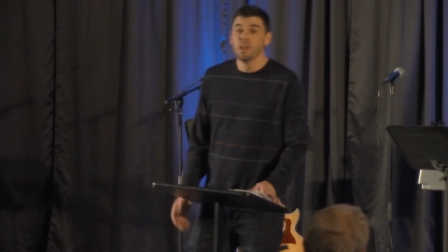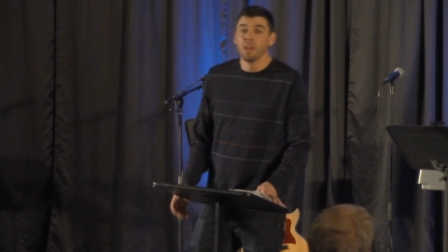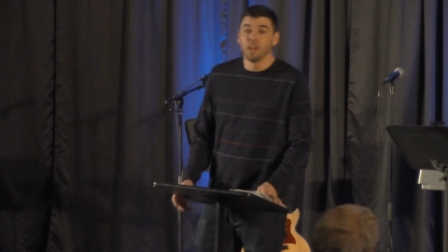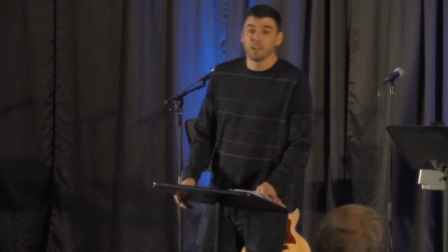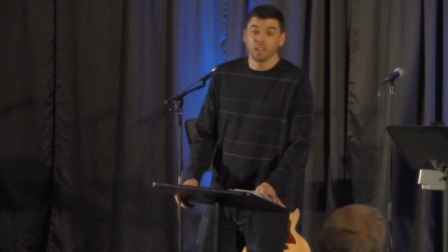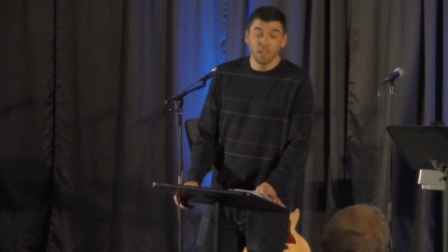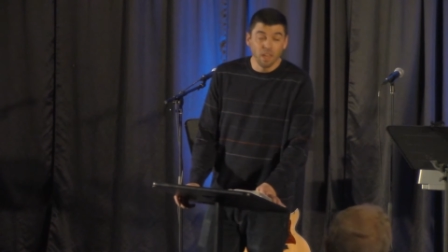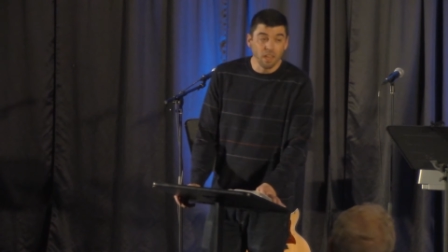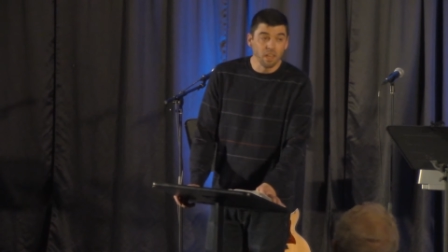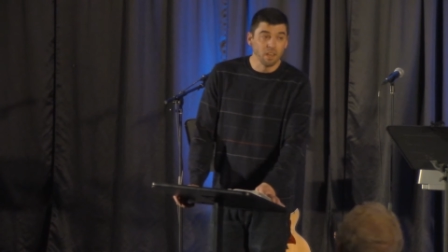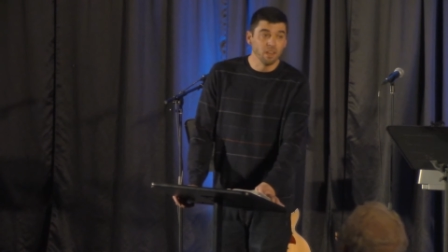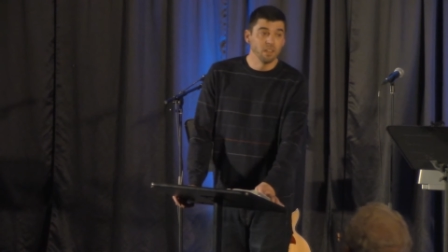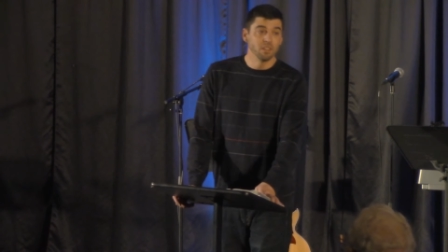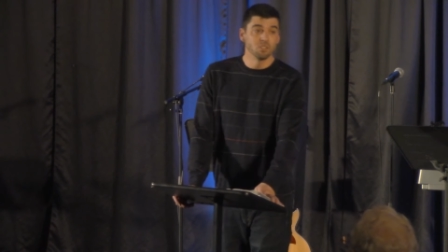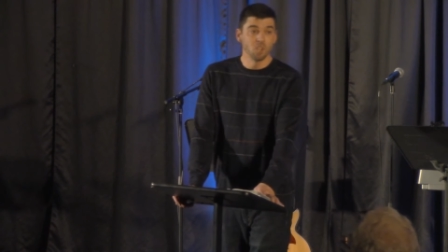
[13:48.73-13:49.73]
And
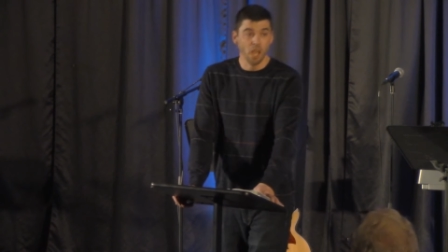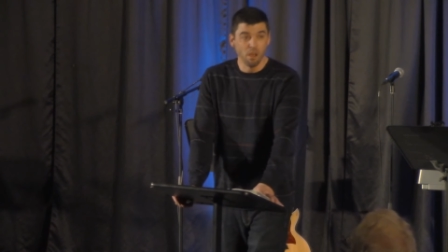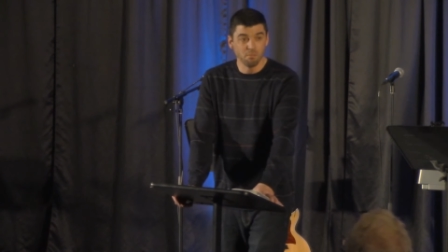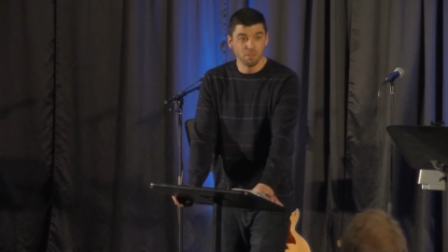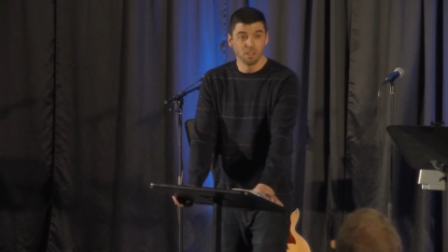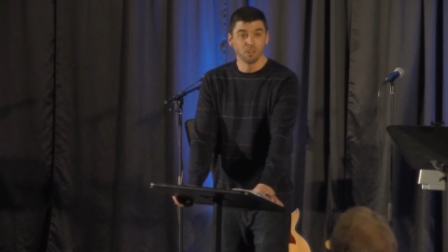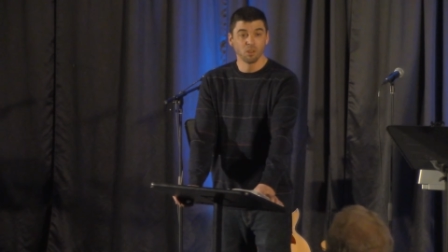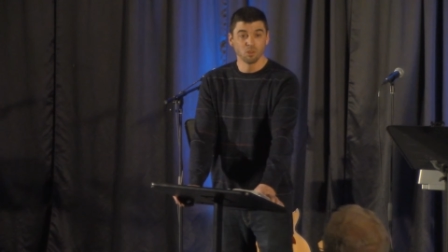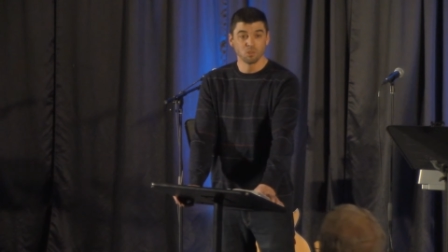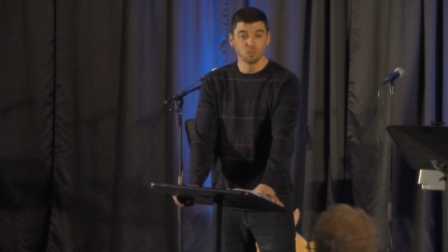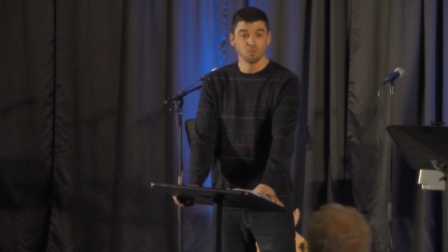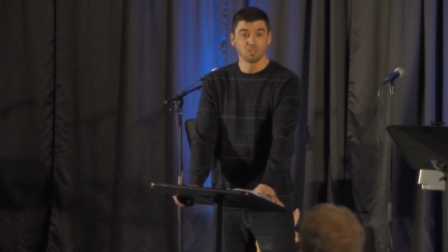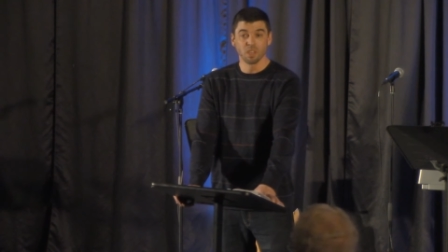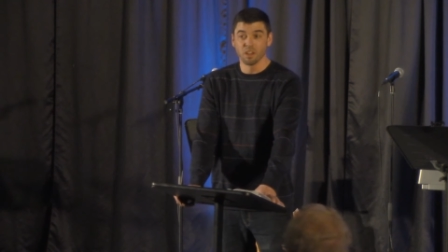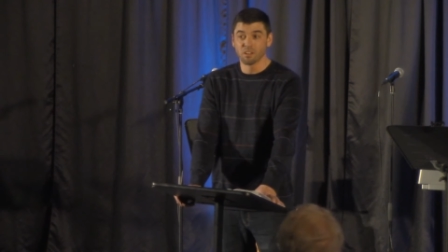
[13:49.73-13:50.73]
again, Chapman goes to
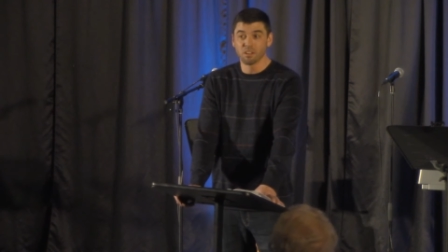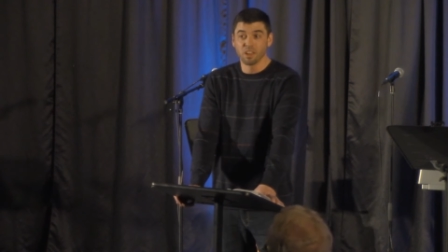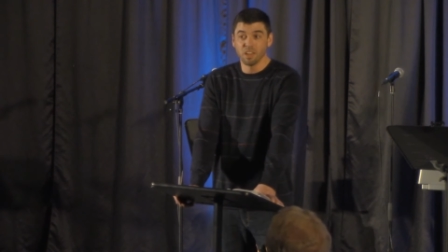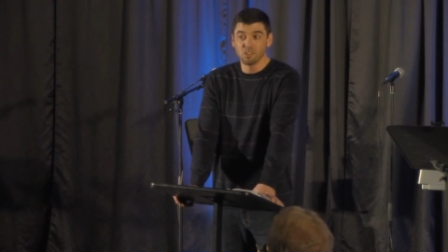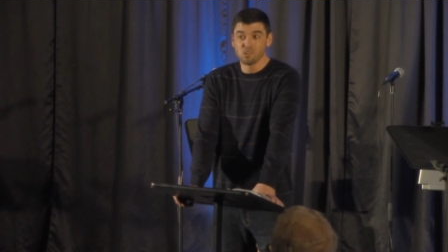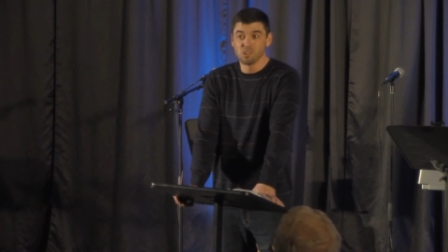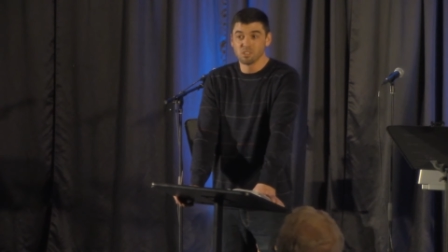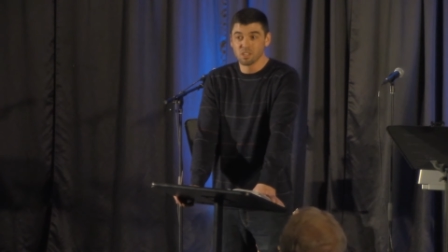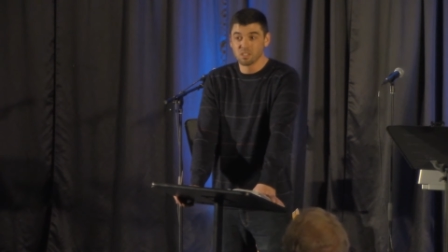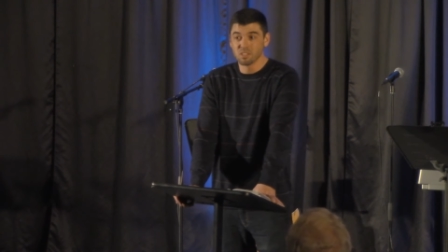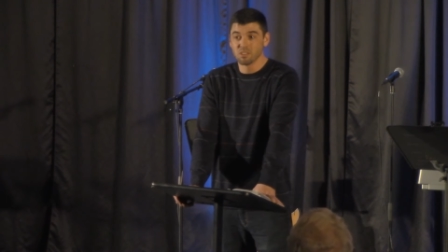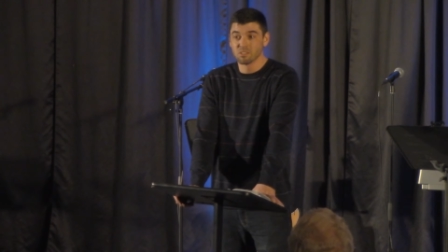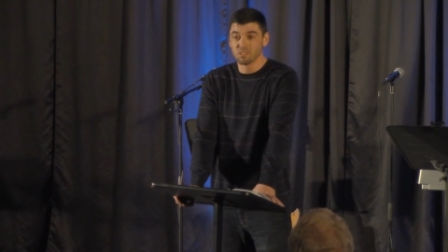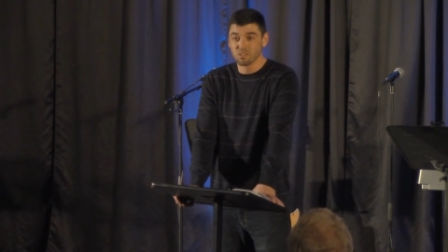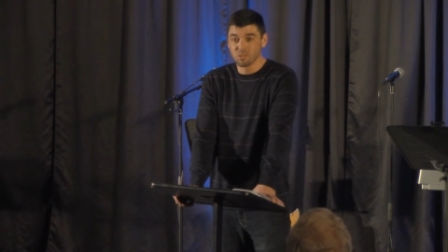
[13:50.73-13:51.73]
his congregation. He says,
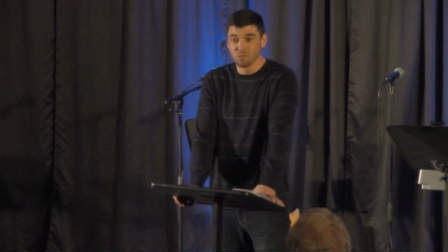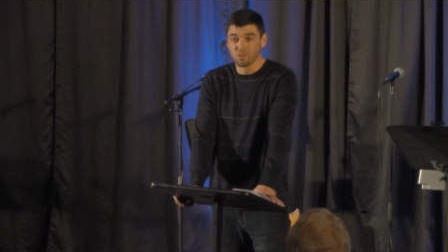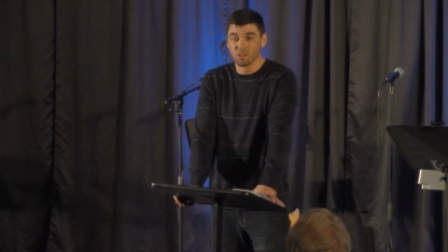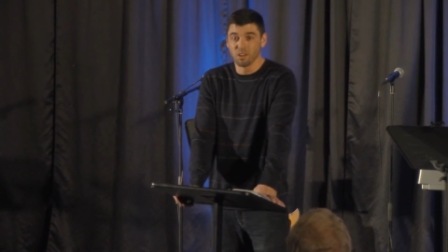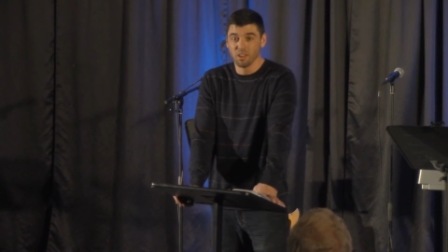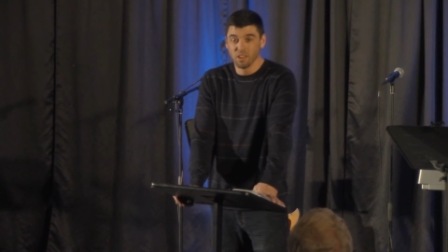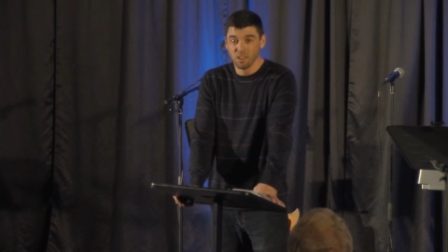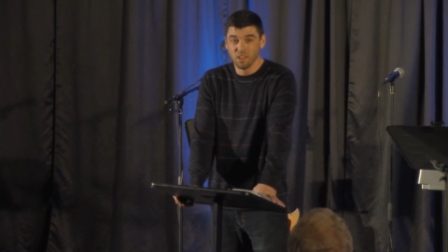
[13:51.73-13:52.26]
Here's the story.